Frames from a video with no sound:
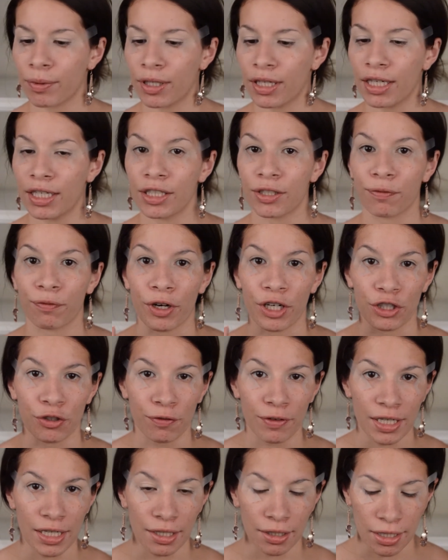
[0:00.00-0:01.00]
one is French
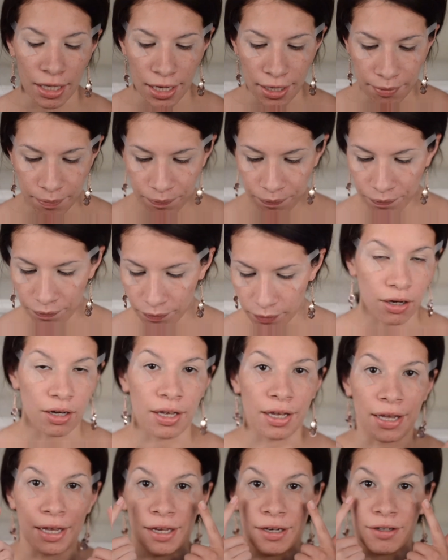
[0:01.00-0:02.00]
Vanilla,
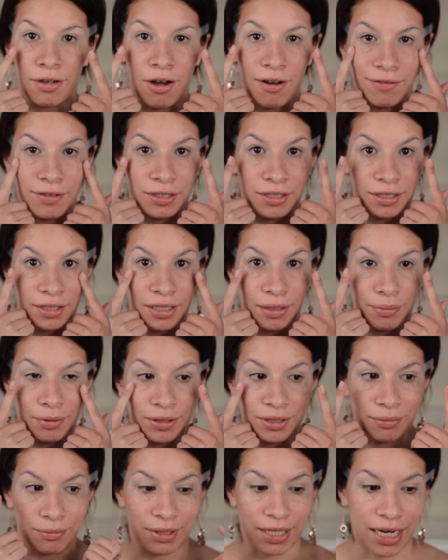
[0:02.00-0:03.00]
and obviously I
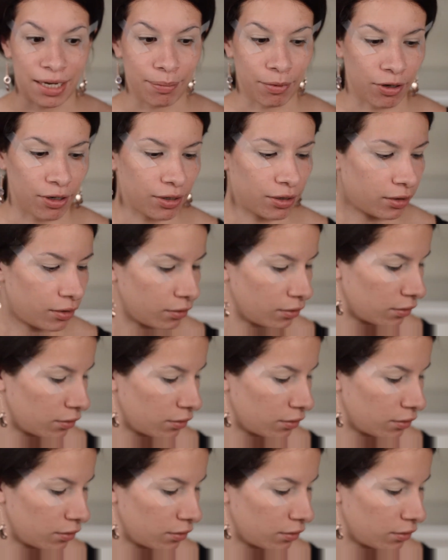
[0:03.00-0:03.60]
put some tape on.